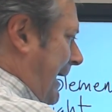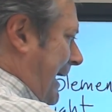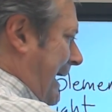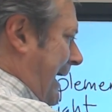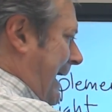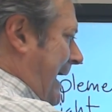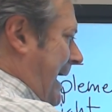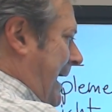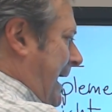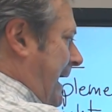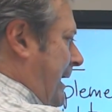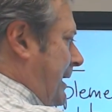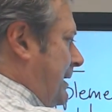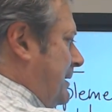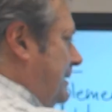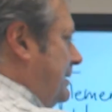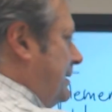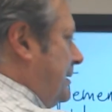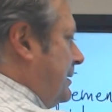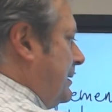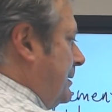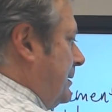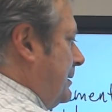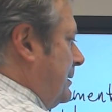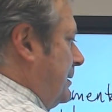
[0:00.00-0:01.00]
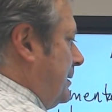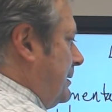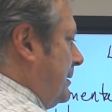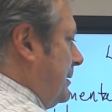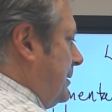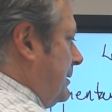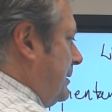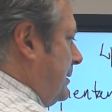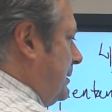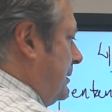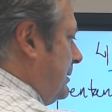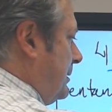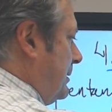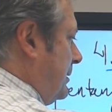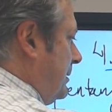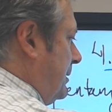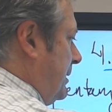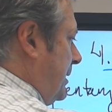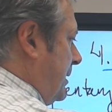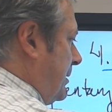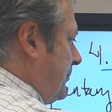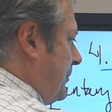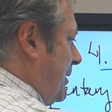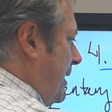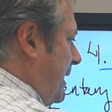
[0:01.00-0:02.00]
and
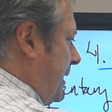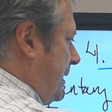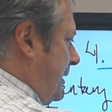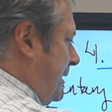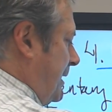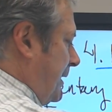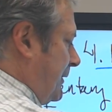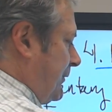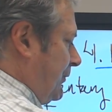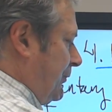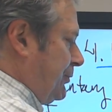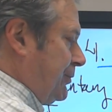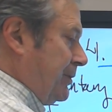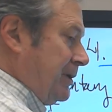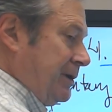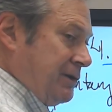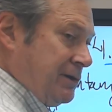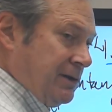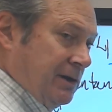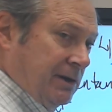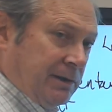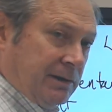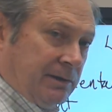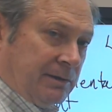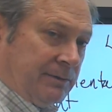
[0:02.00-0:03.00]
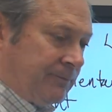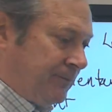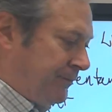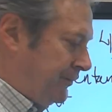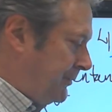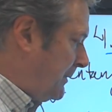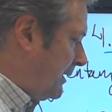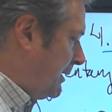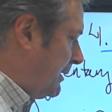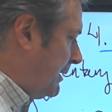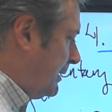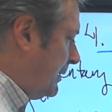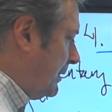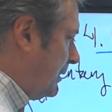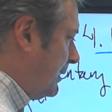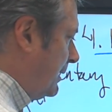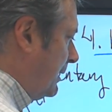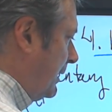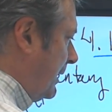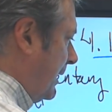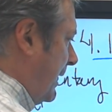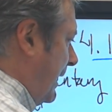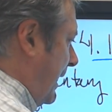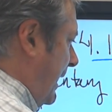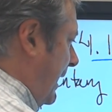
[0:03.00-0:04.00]
they're right next to each other.
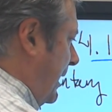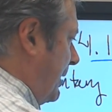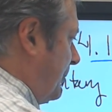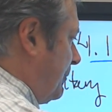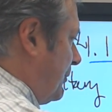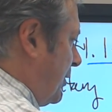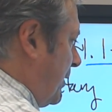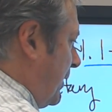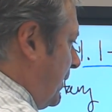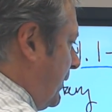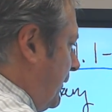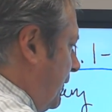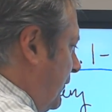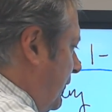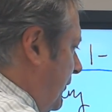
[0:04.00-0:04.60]
And because